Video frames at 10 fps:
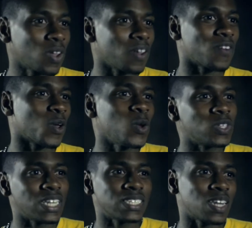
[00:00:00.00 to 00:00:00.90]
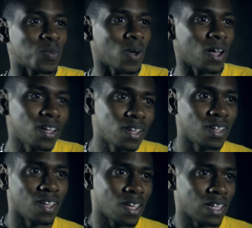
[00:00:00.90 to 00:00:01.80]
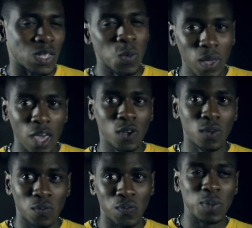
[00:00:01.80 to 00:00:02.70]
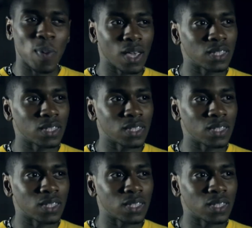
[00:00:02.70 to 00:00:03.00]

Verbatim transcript: You don't even know who's listening, but so when we get feedback,